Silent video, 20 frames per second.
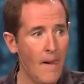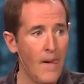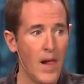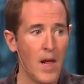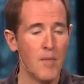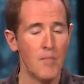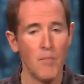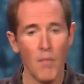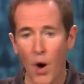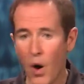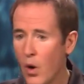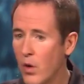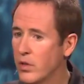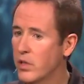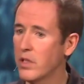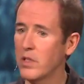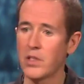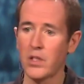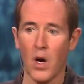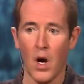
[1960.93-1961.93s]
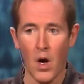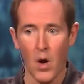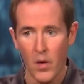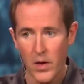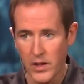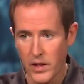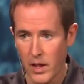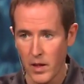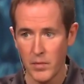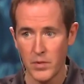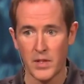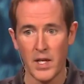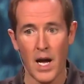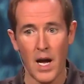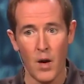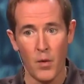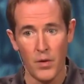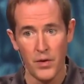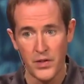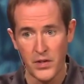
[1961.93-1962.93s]
And Moses always comes
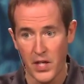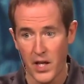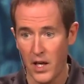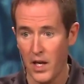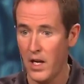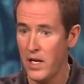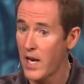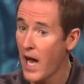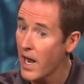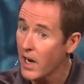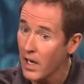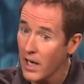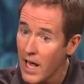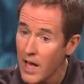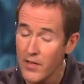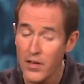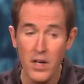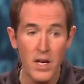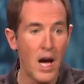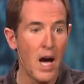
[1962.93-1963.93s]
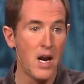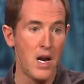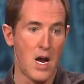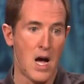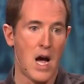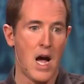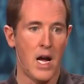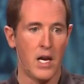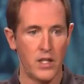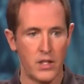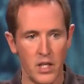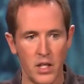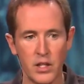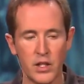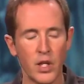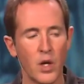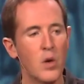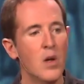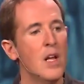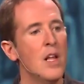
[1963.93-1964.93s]
down with 10, not 11, not 9, 10.
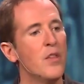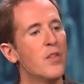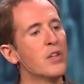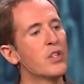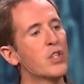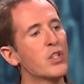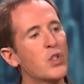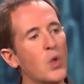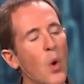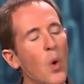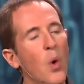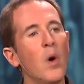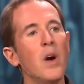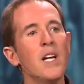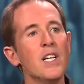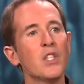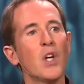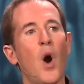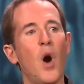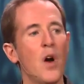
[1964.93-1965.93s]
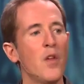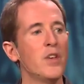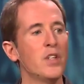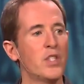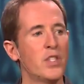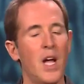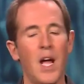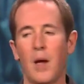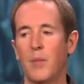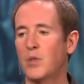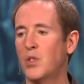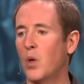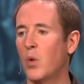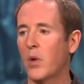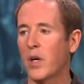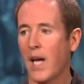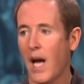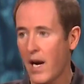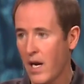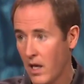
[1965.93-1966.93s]
So the stories are the same. So
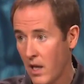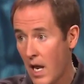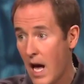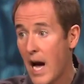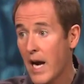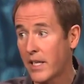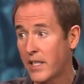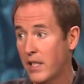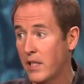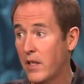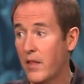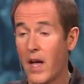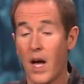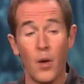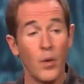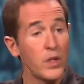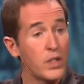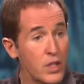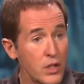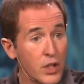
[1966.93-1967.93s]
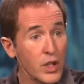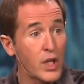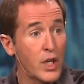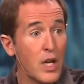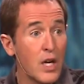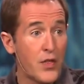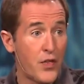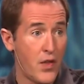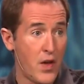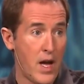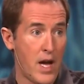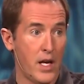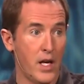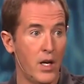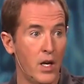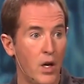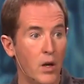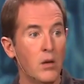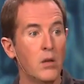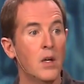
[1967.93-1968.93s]
we're kind of locked into that, which is a good thing,
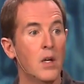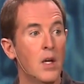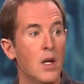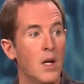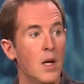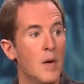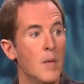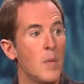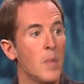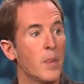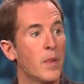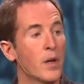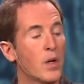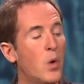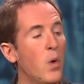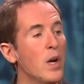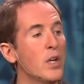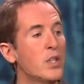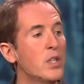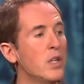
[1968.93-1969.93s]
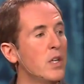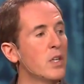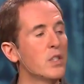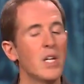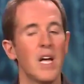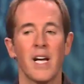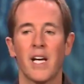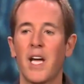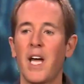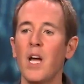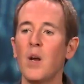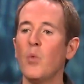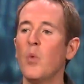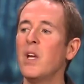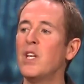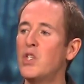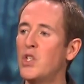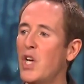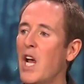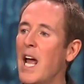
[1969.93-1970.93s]
The question is, can
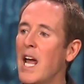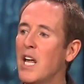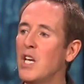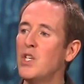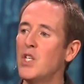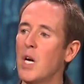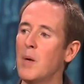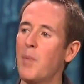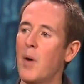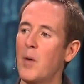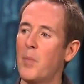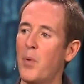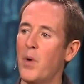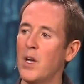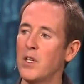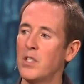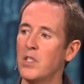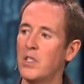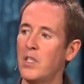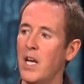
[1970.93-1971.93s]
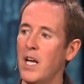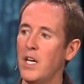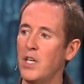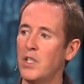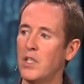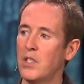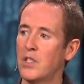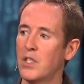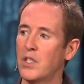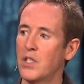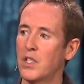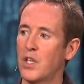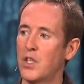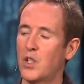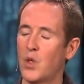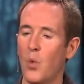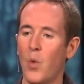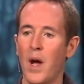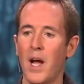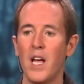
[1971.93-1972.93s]
we change up our presentations in
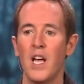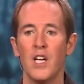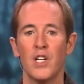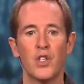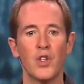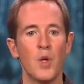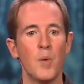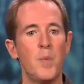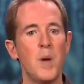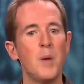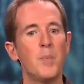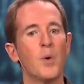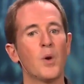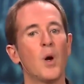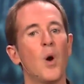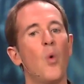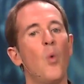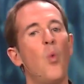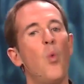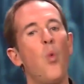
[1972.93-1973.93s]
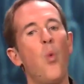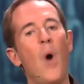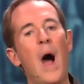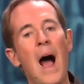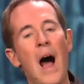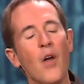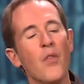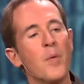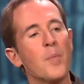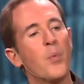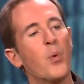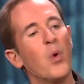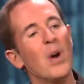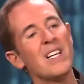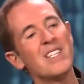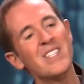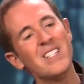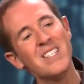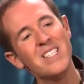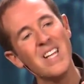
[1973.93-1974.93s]
such a way so that people go, wow, the
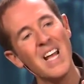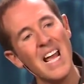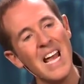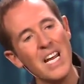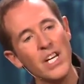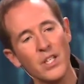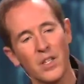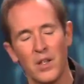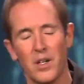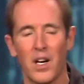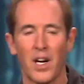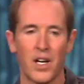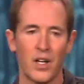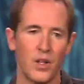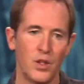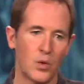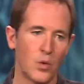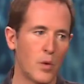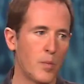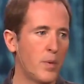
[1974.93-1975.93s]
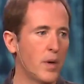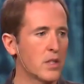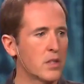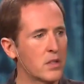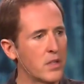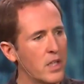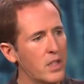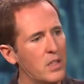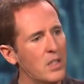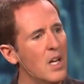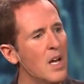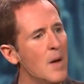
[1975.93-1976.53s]
presentation, they're not going to use the word presentation,